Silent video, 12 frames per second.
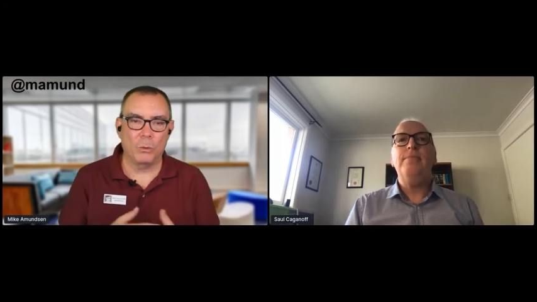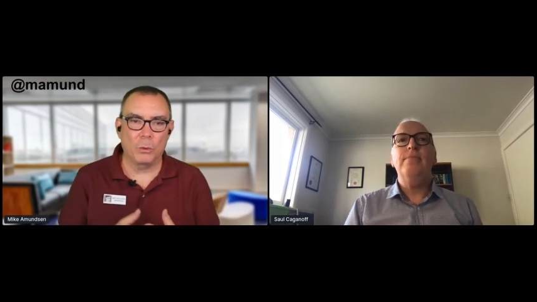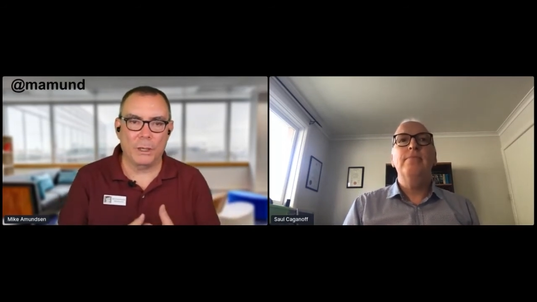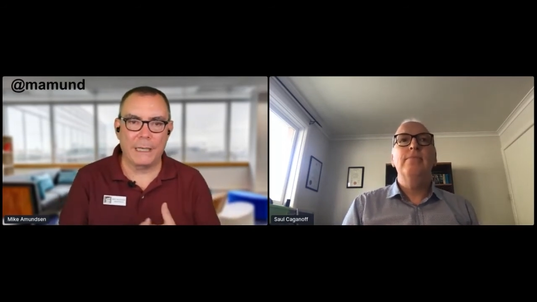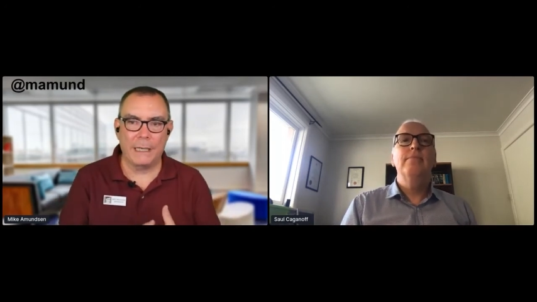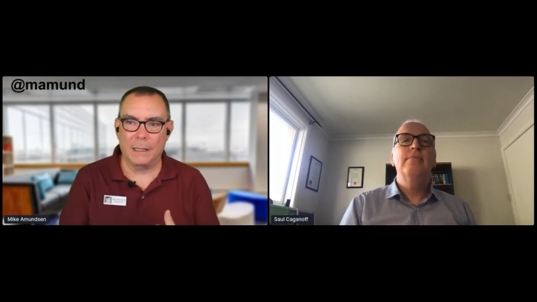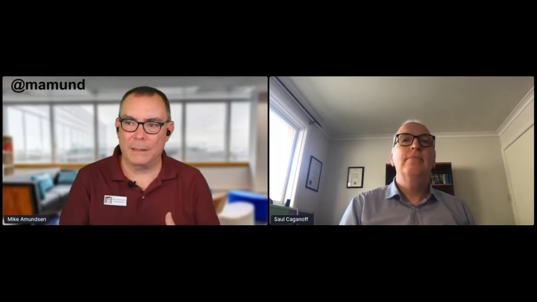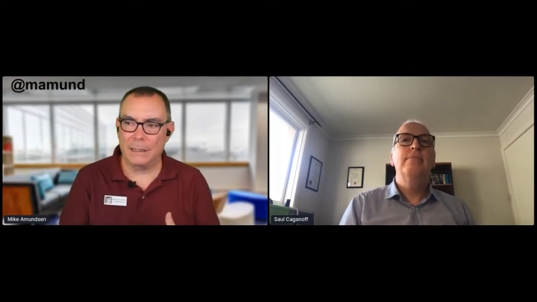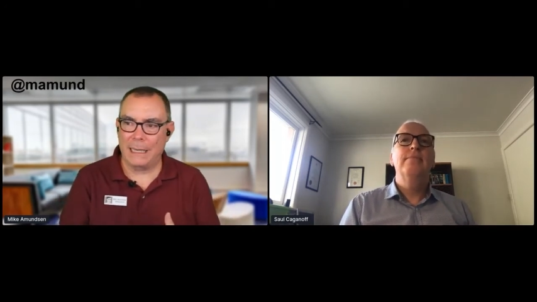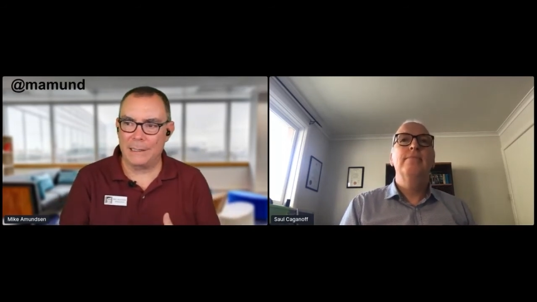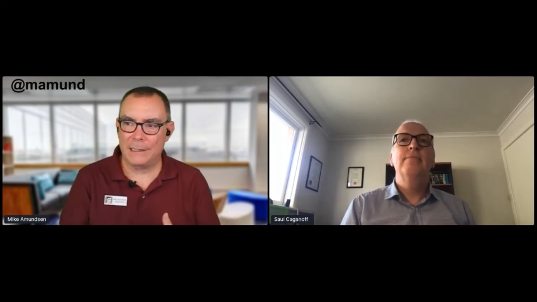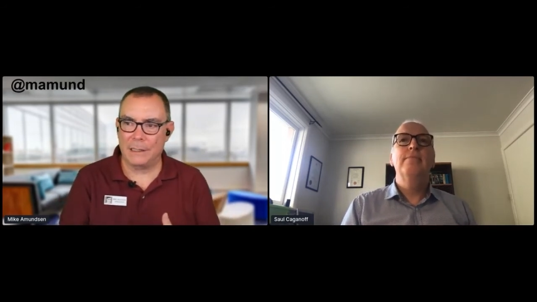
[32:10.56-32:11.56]
Speaker 1: I've been working
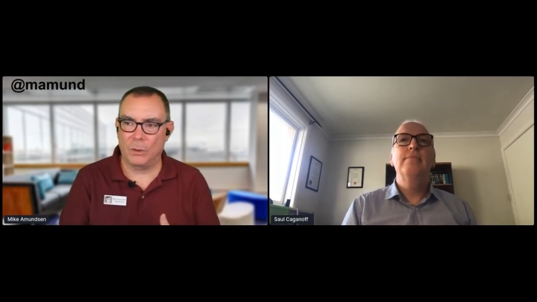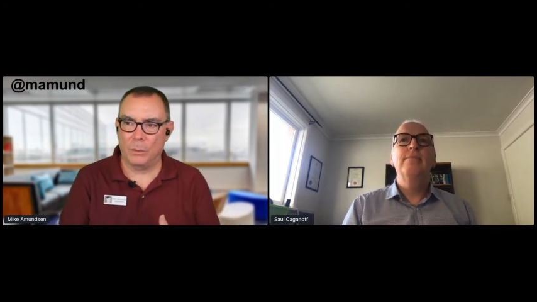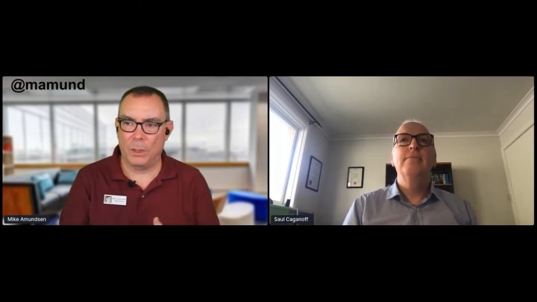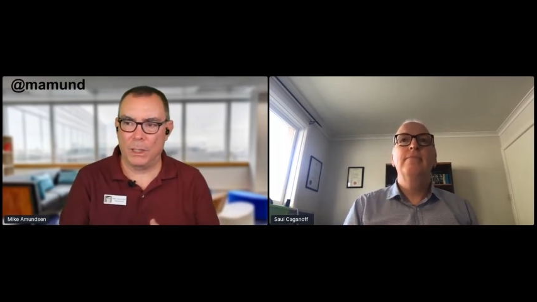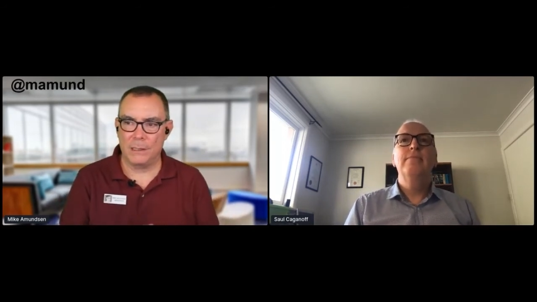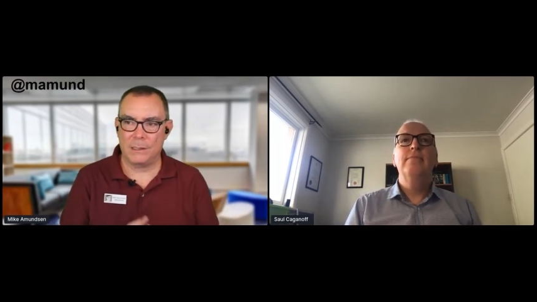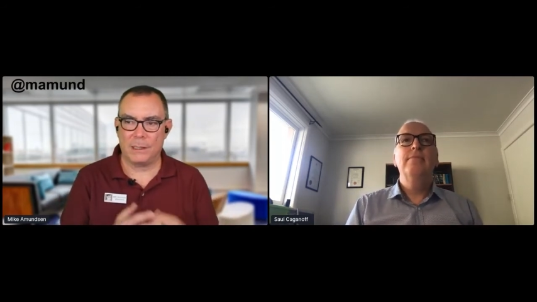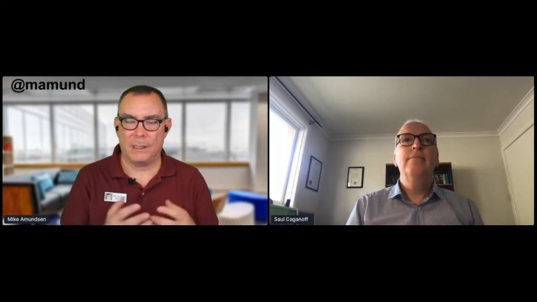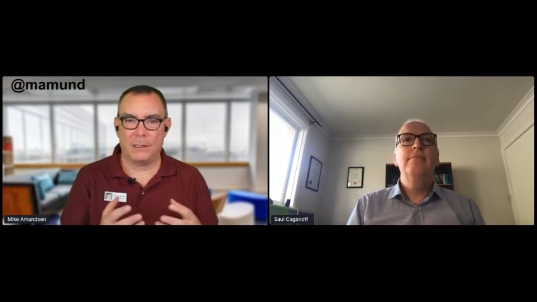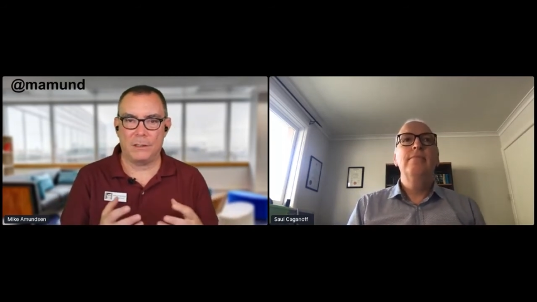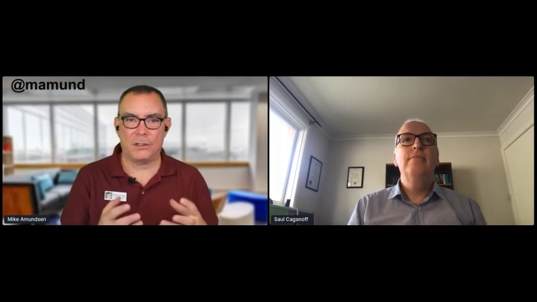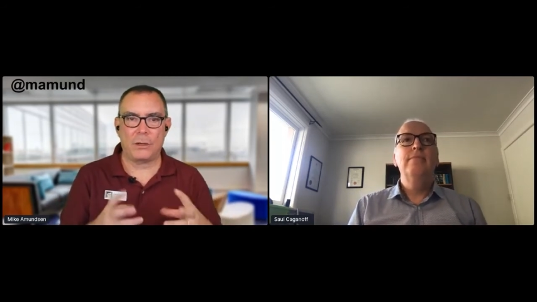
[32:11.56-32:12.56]
on the last several
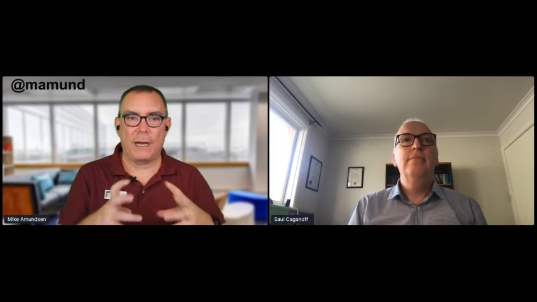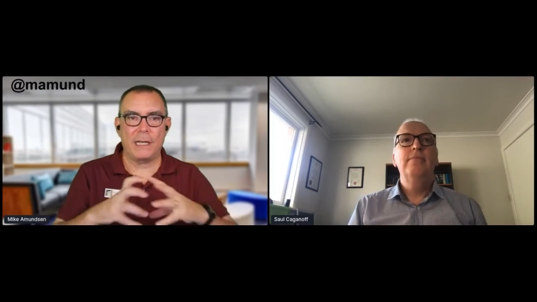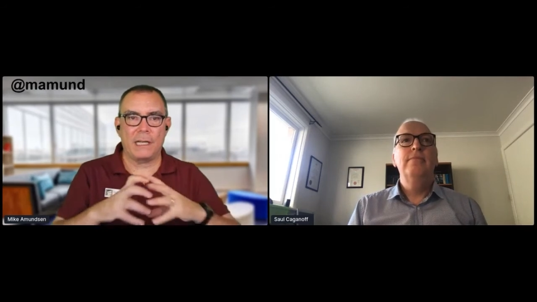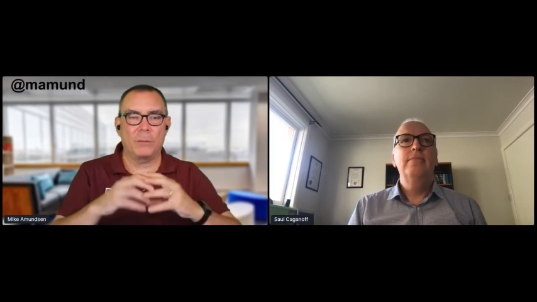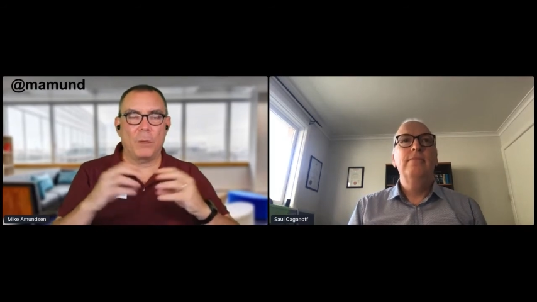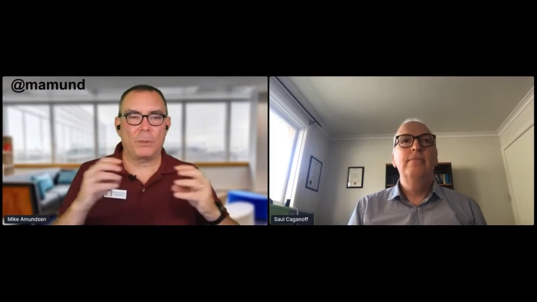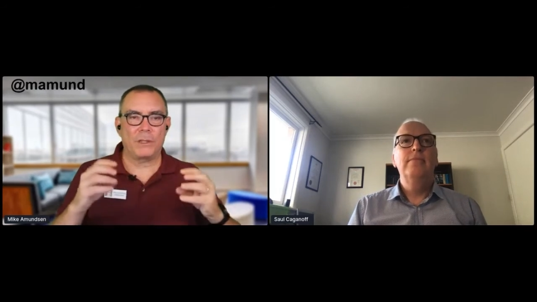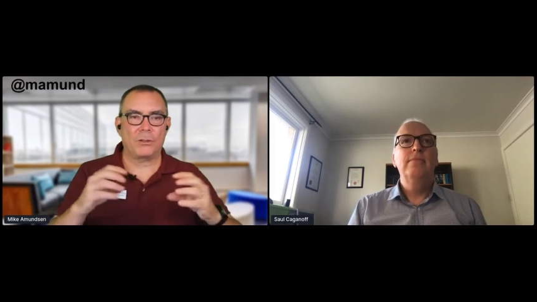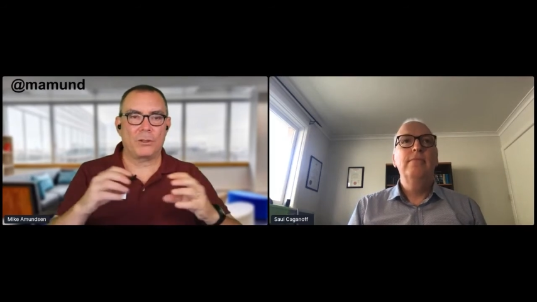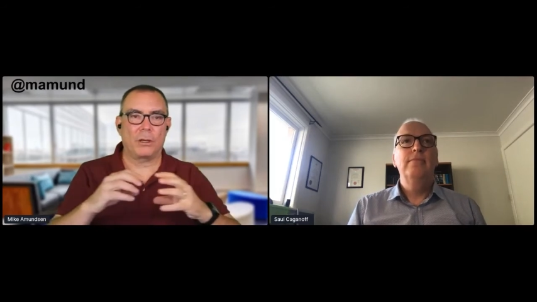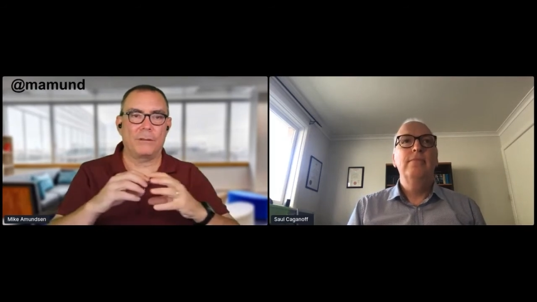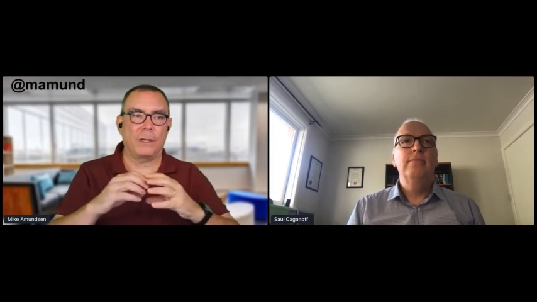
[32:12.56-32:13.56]
months is trying to come
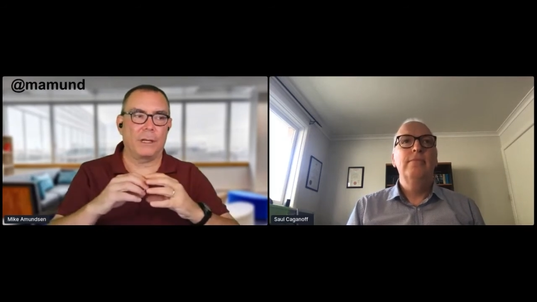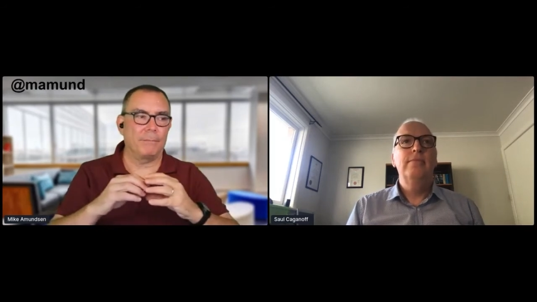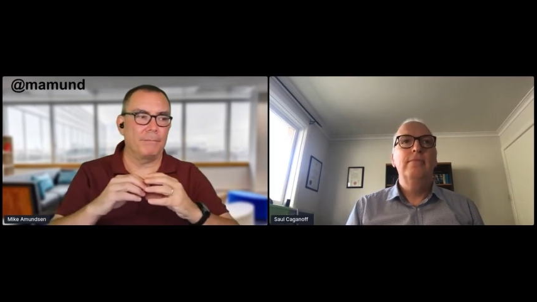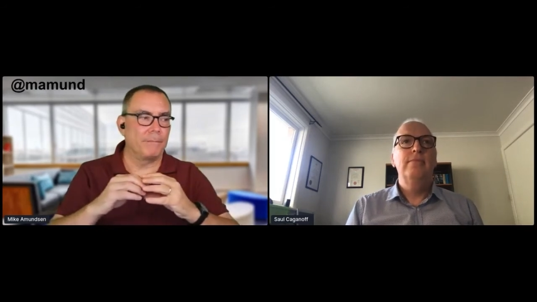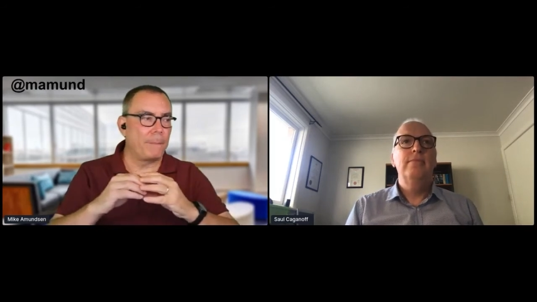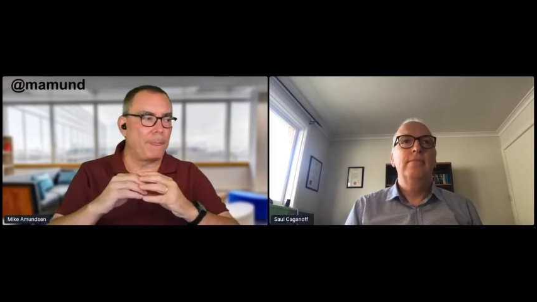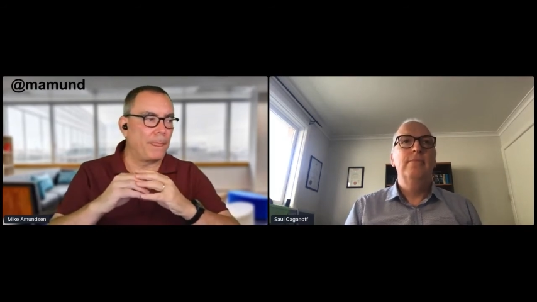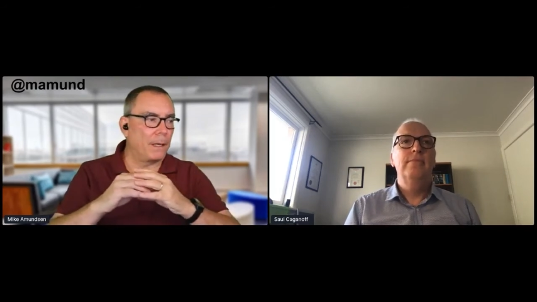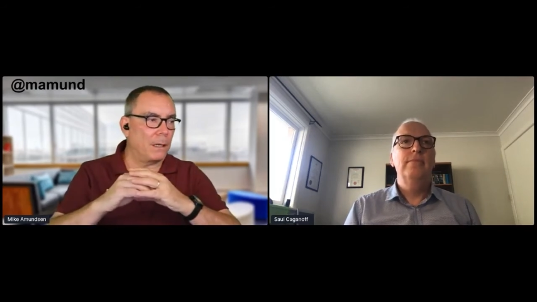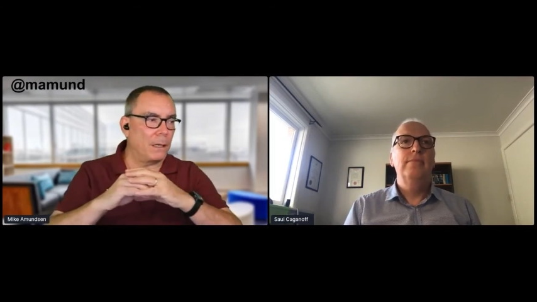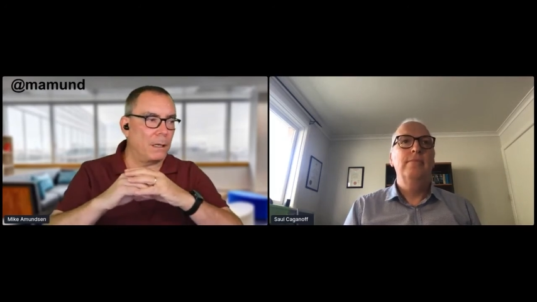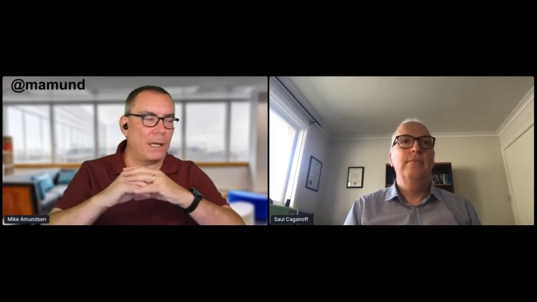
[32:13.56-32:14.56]
up with sort of a,
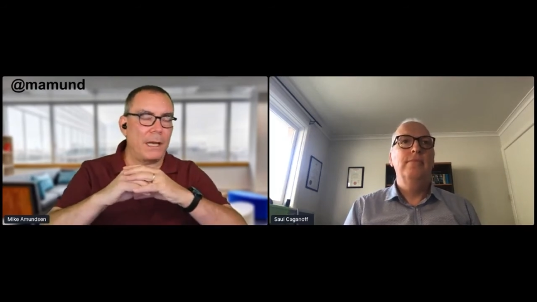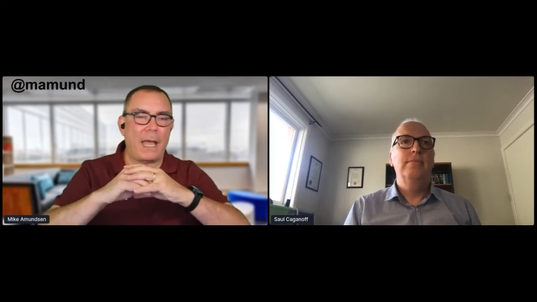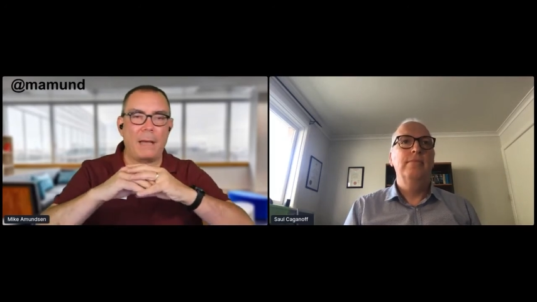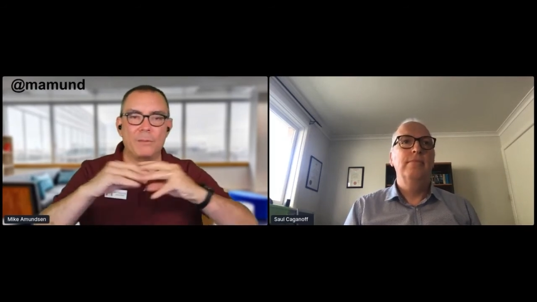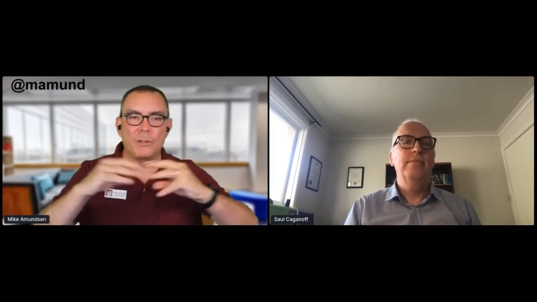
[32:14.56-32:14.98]
a an